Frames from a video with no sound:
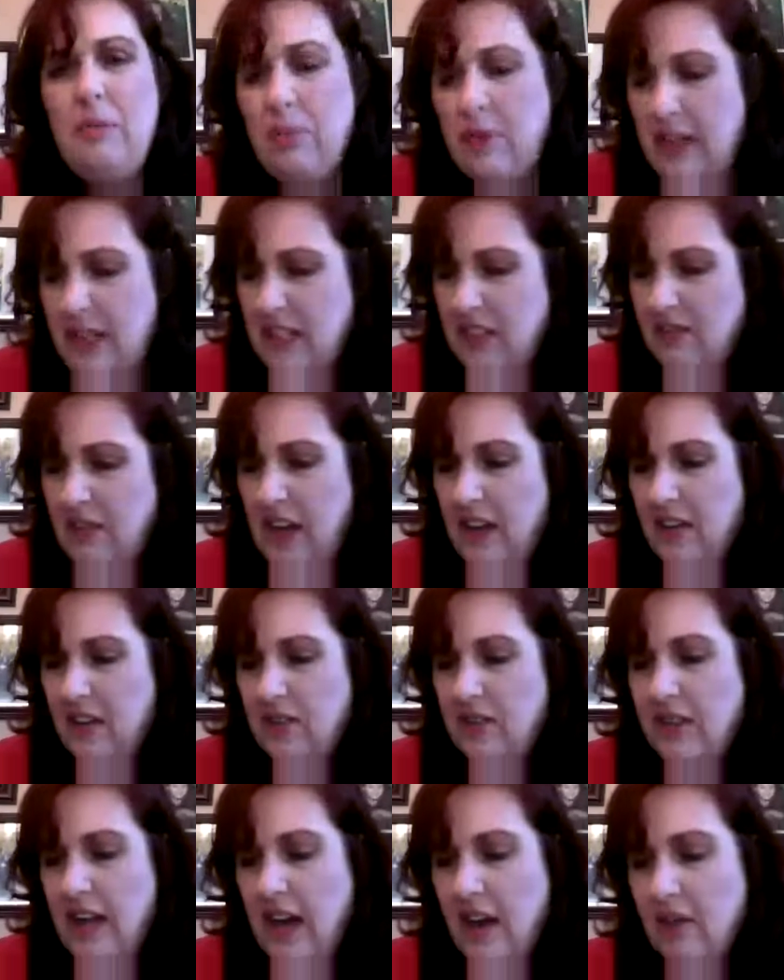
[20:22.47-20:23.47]
place
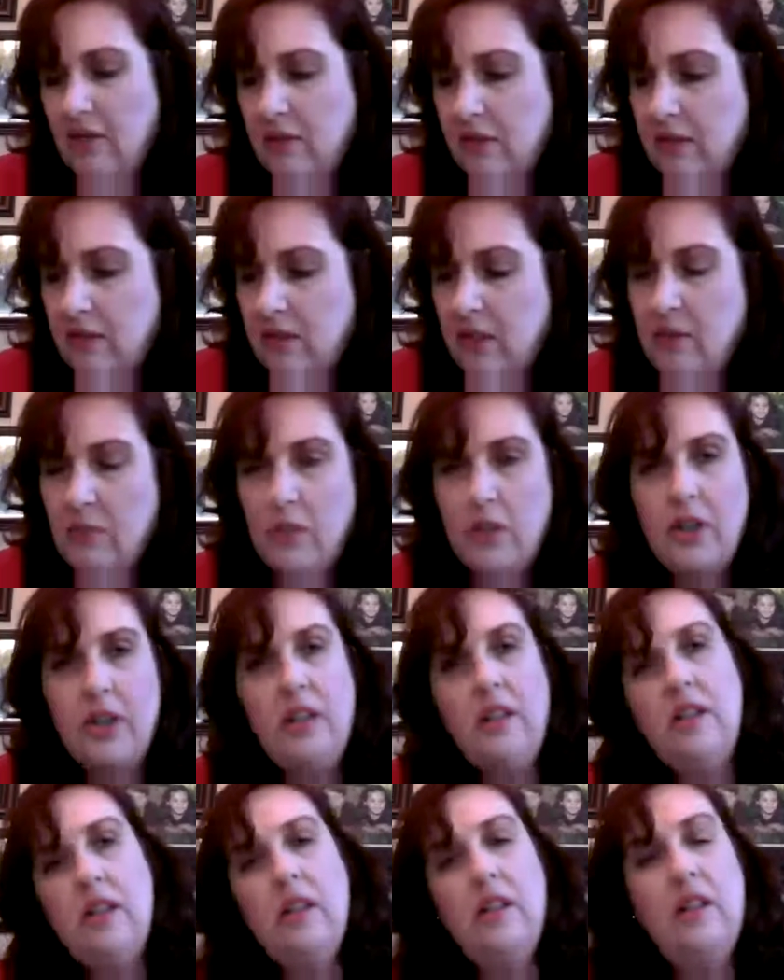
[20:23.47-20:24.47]
values out somewhere
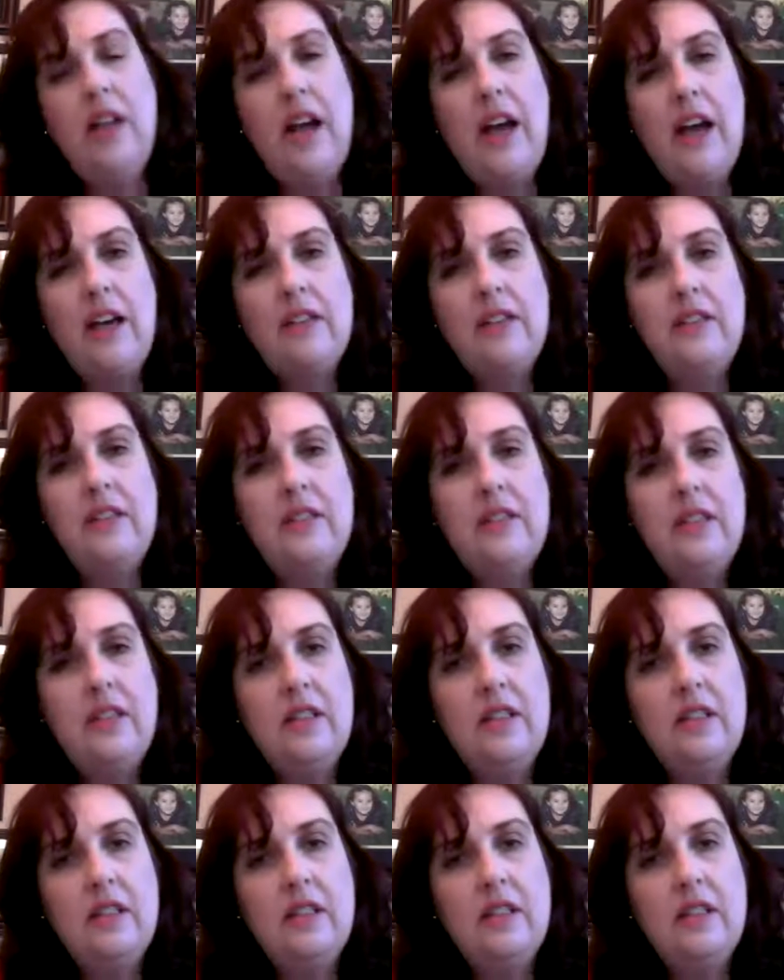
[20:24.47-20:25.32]
in the last